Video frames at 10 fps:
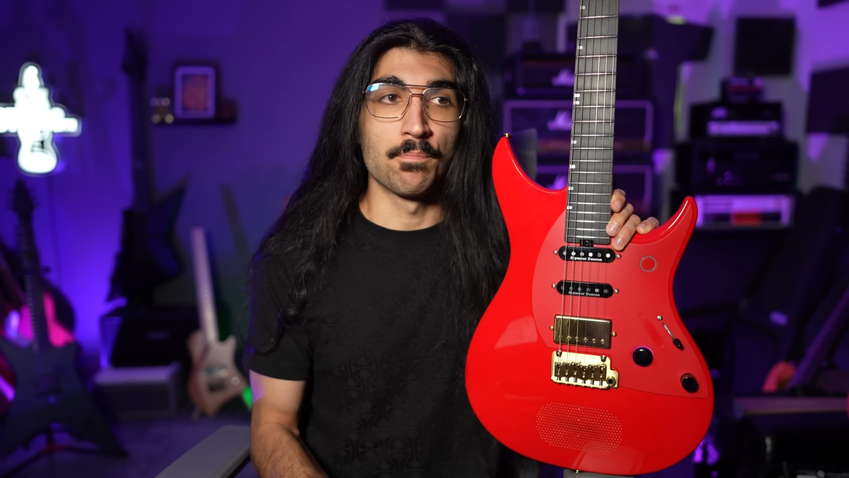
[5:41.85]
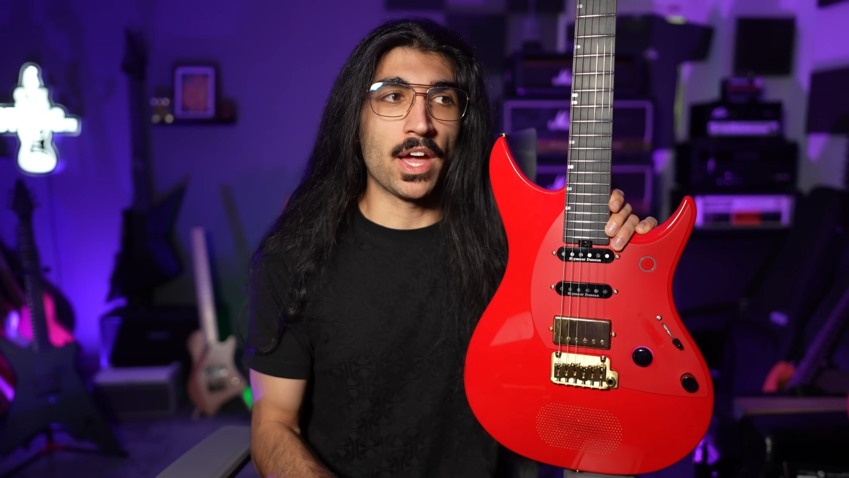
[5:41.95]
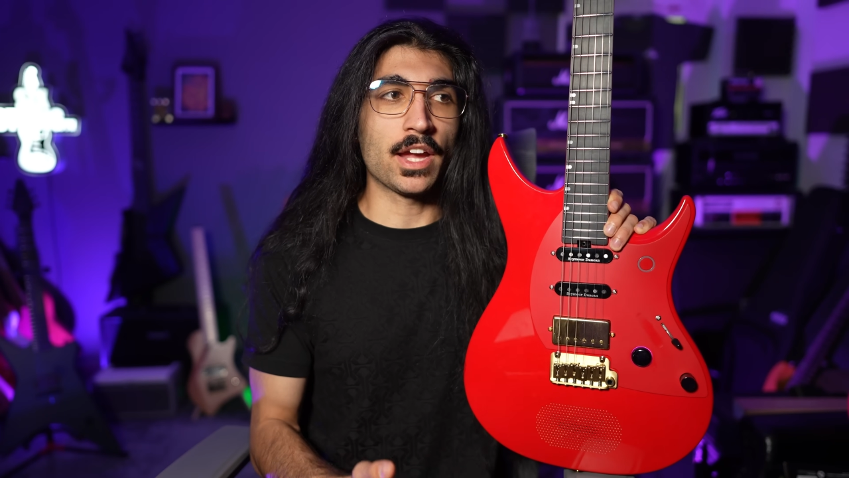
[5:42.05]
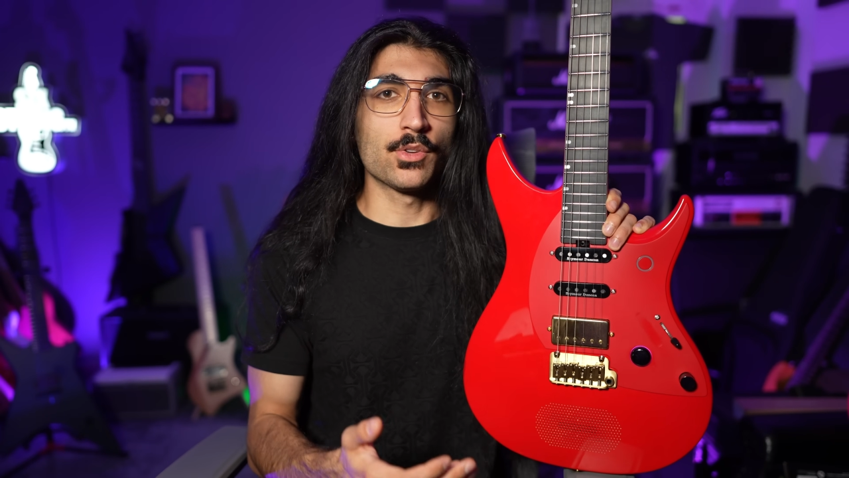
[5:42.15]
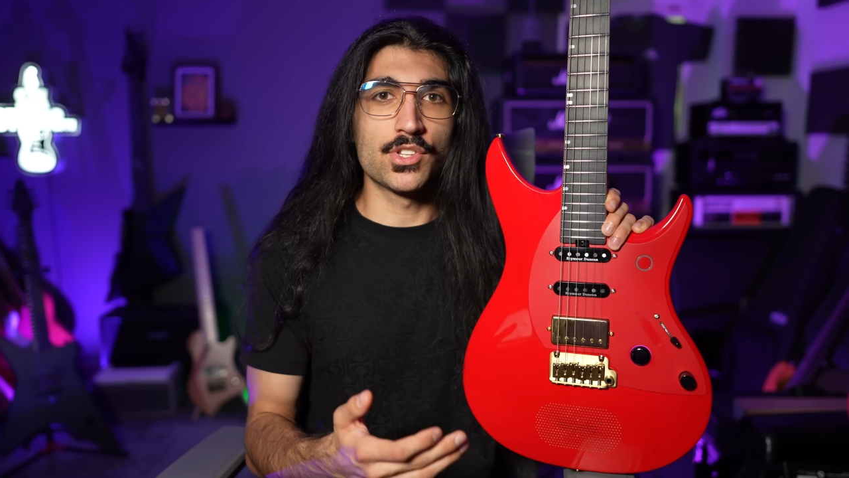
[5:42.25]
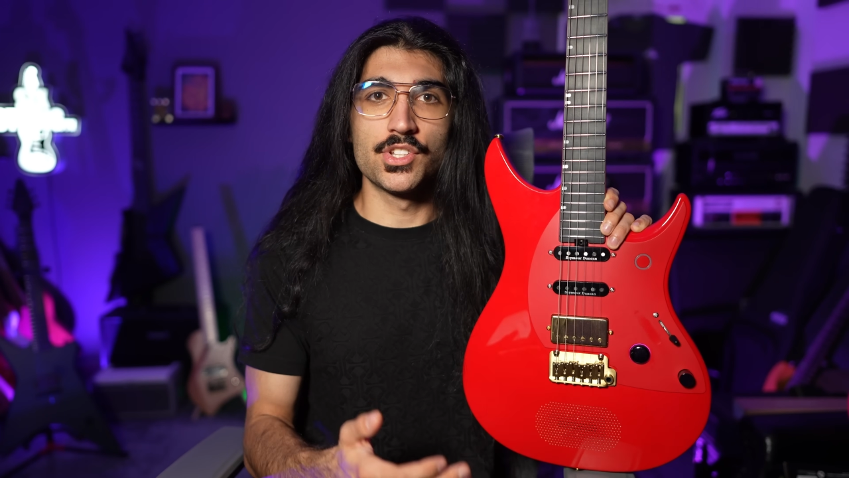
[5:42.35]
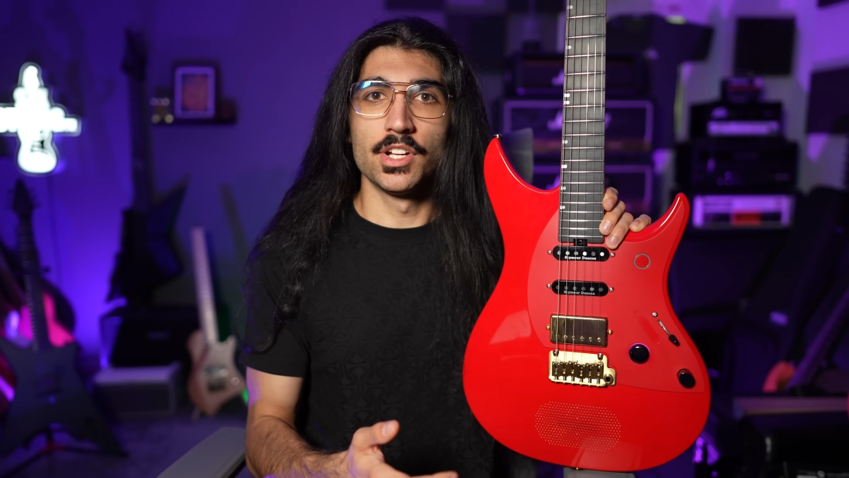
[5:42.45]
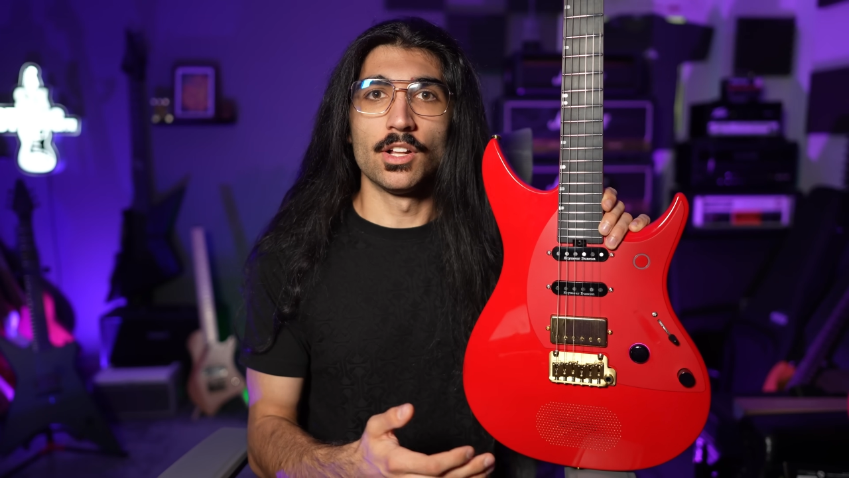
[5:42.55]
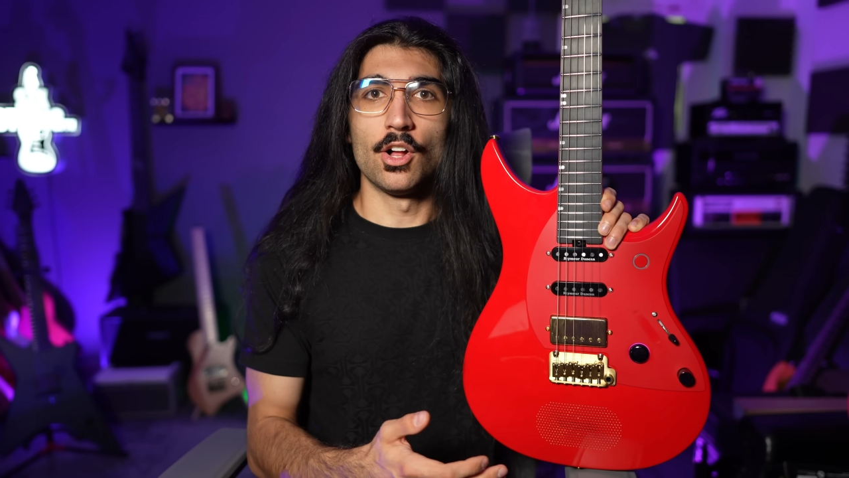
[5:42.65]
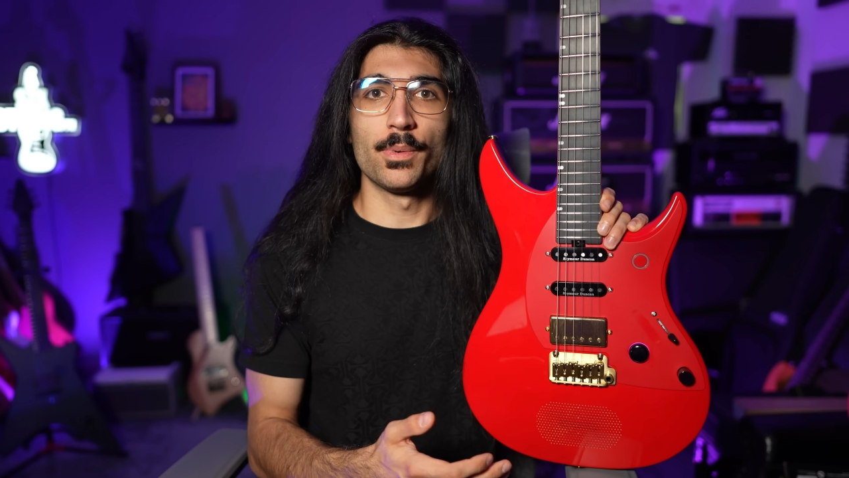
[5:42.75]
I could still
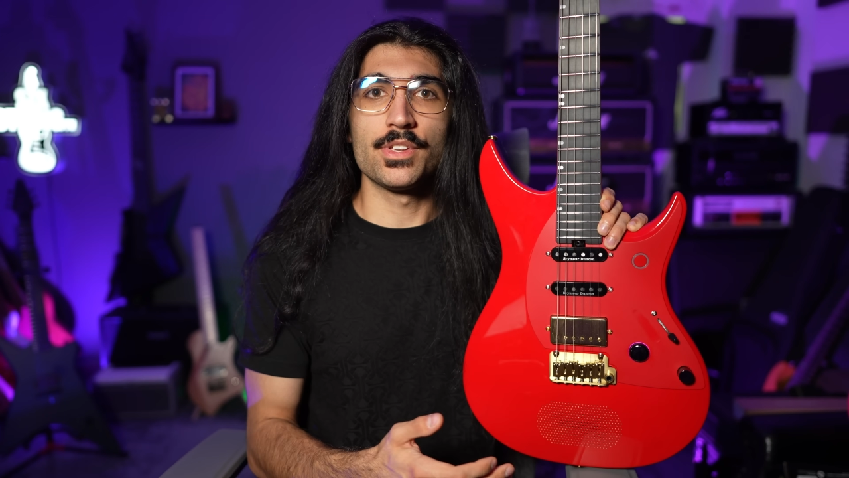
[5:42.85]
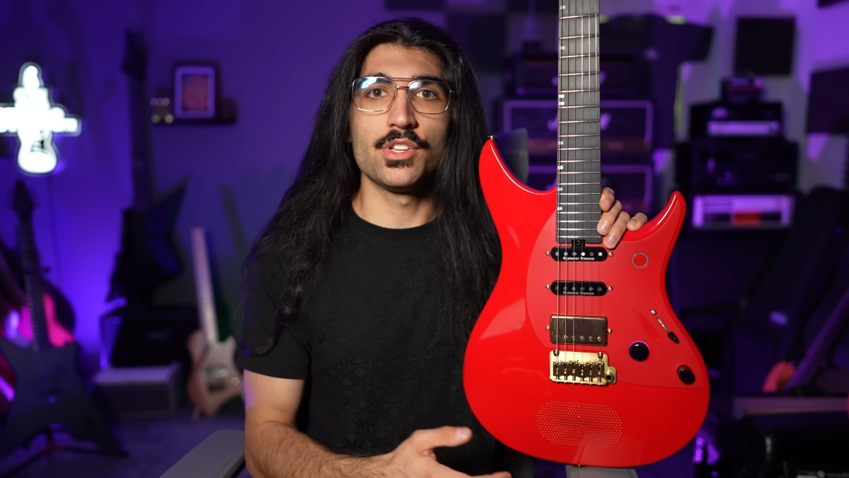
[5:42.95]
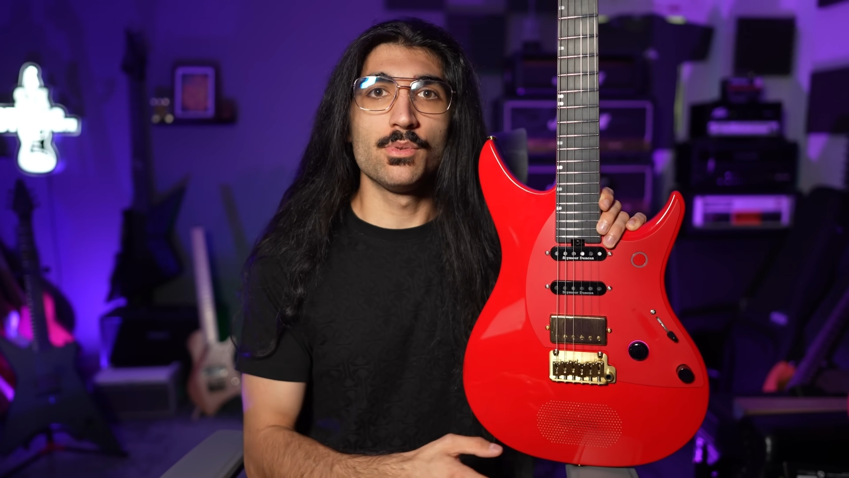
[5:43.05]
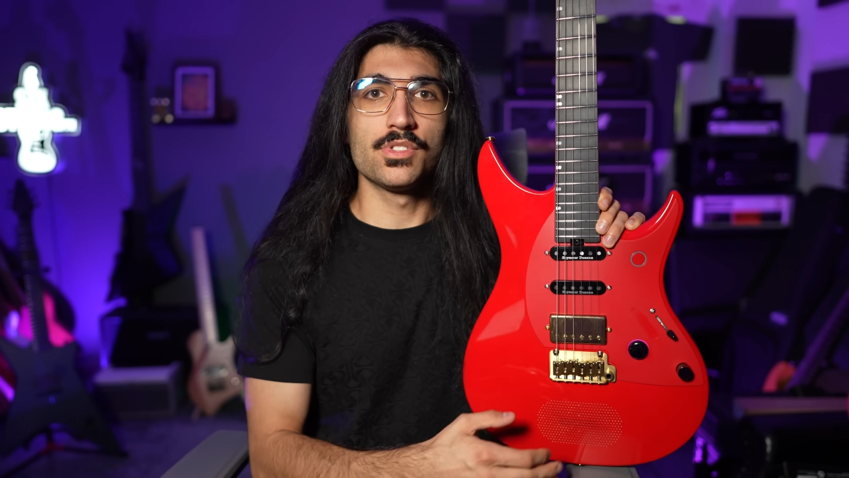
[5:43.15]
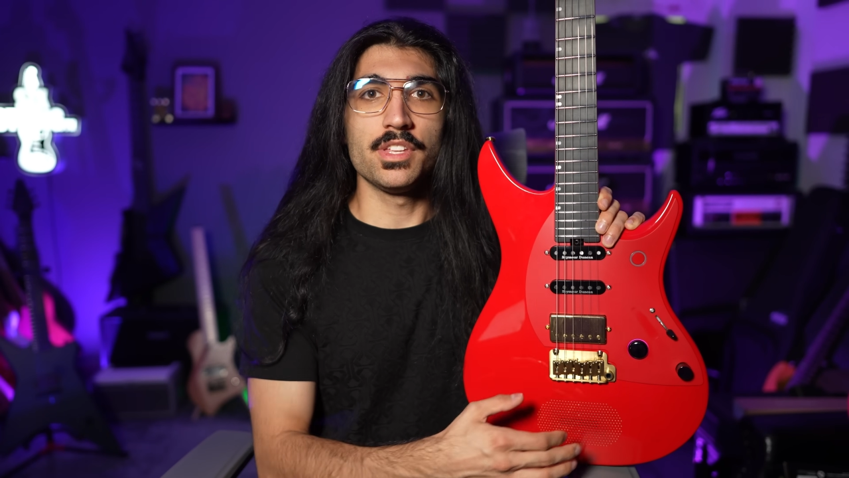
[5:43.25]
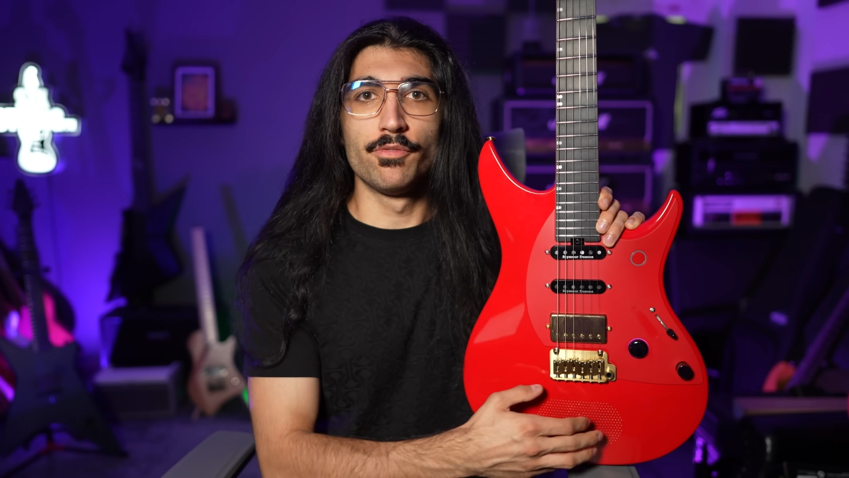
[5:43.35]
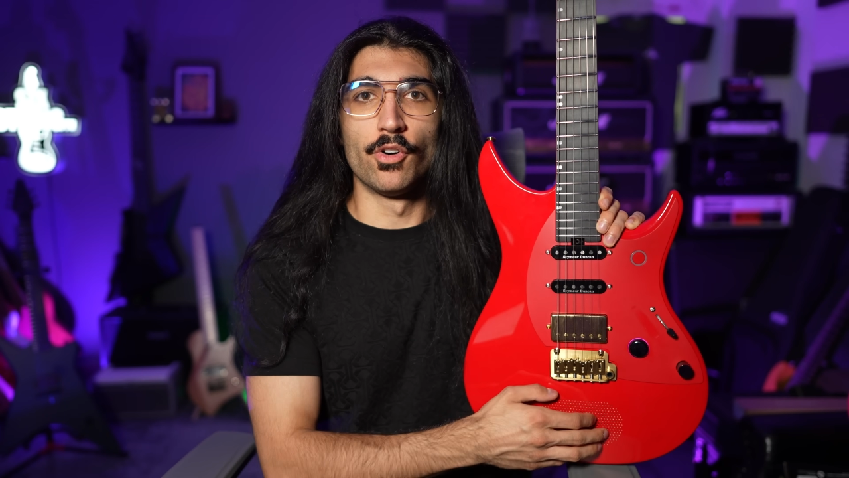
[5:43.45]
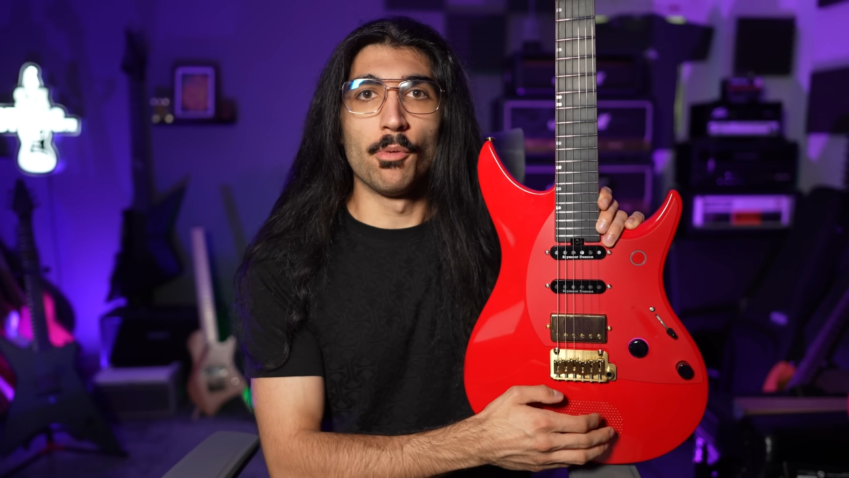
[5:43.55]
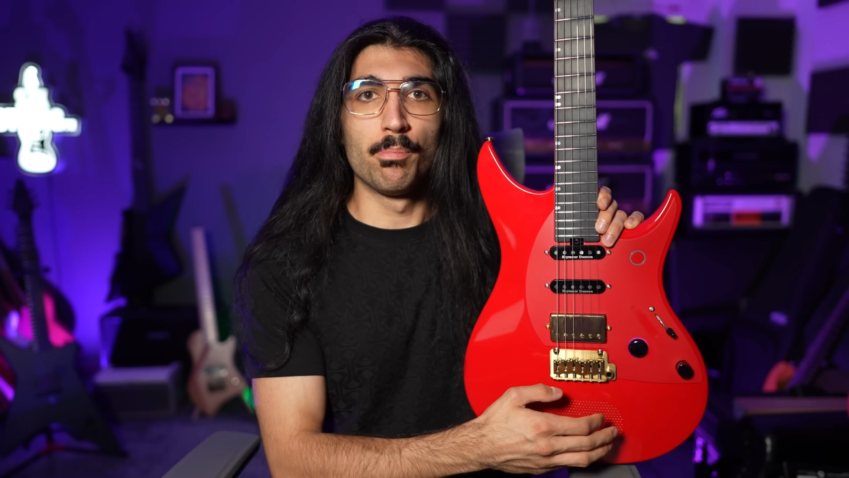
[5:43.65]
always use the 4